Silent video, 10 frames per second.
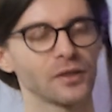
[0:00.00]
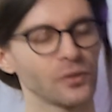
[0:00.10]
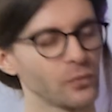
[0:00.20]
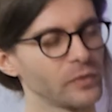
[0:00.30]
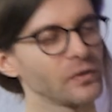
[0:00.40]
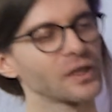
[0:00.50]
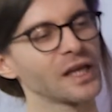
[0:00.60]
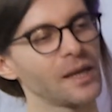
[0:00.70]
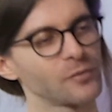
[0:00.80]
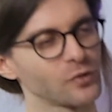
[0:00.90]
We will
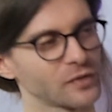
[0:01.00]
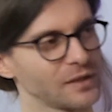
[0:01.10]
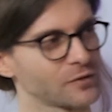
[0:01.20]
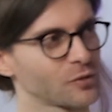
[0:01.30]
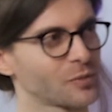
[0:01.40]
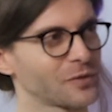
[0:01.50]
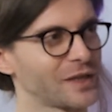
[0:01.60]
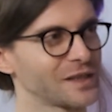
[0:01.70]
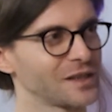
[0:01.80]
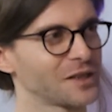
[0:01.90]
come to
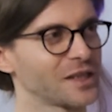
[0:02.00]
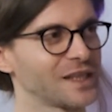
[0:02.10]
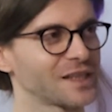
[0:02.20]
self-supervised learning in a